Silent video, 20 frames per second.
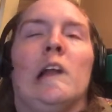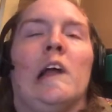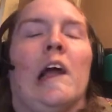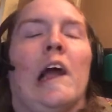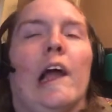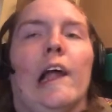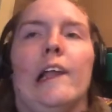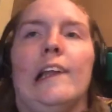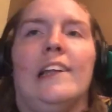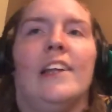
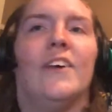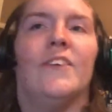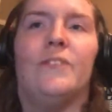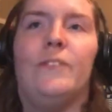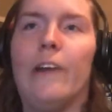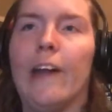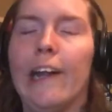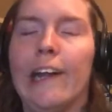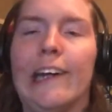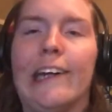And
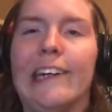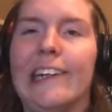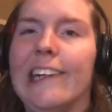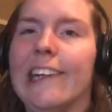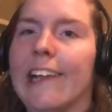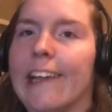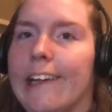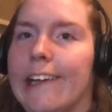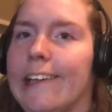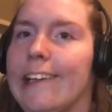
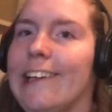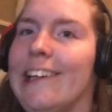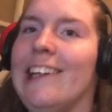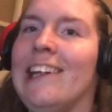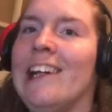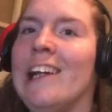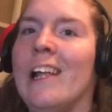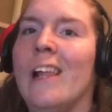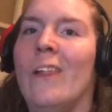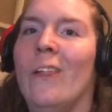apparently
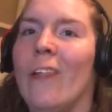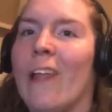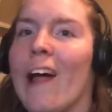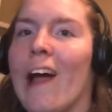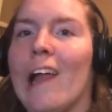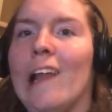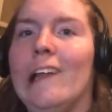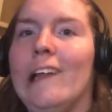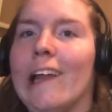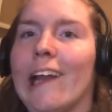
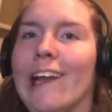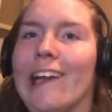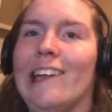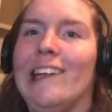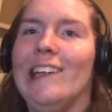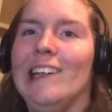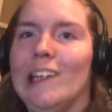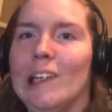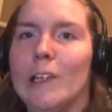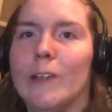that night
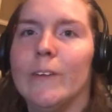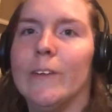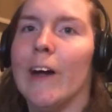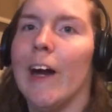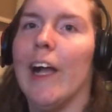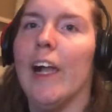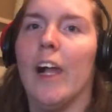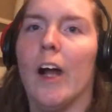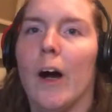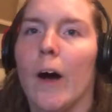he
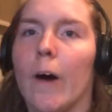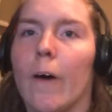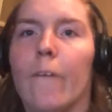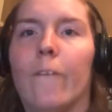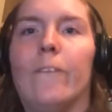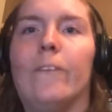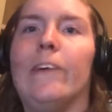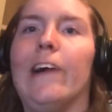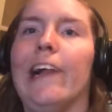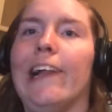went
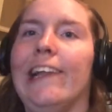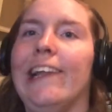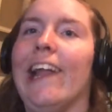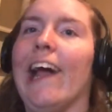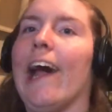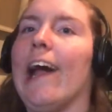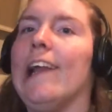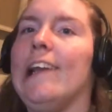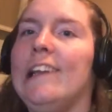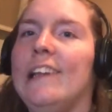home and
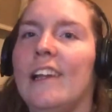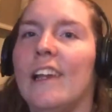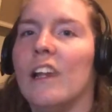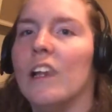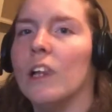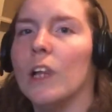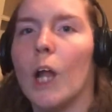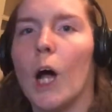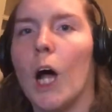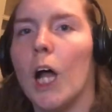asked
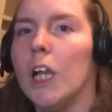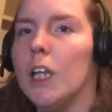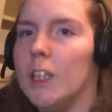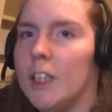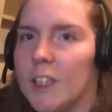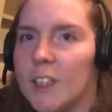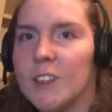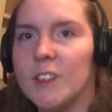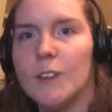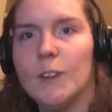
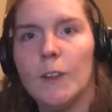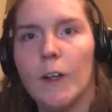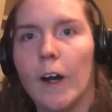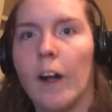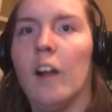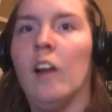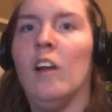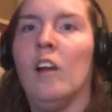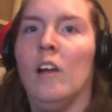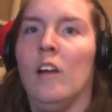lots of
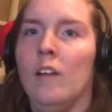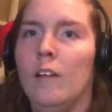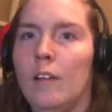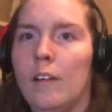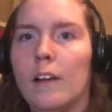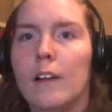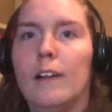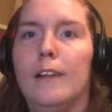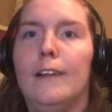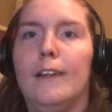
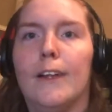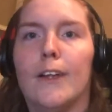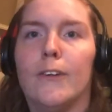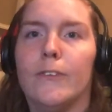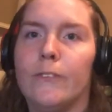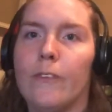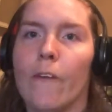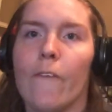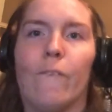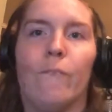questions
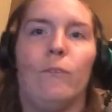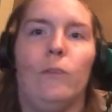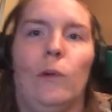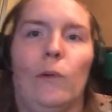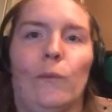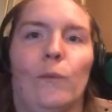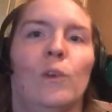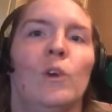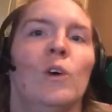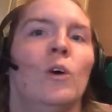about
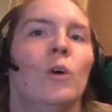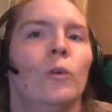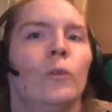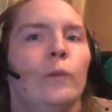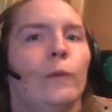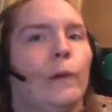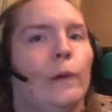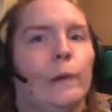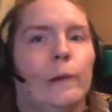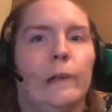
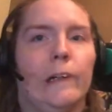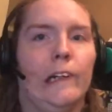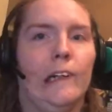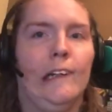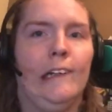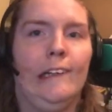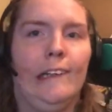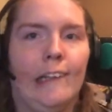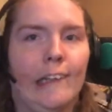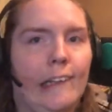people
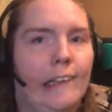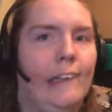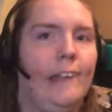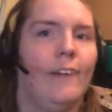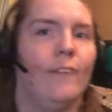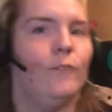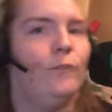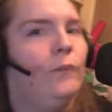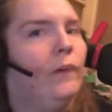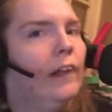with
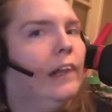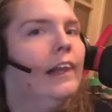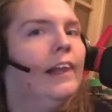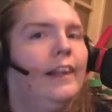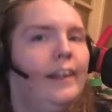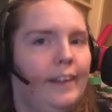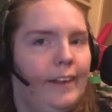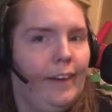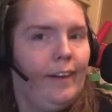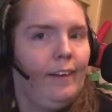
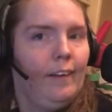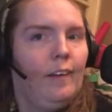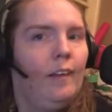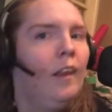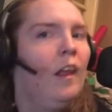disabilities.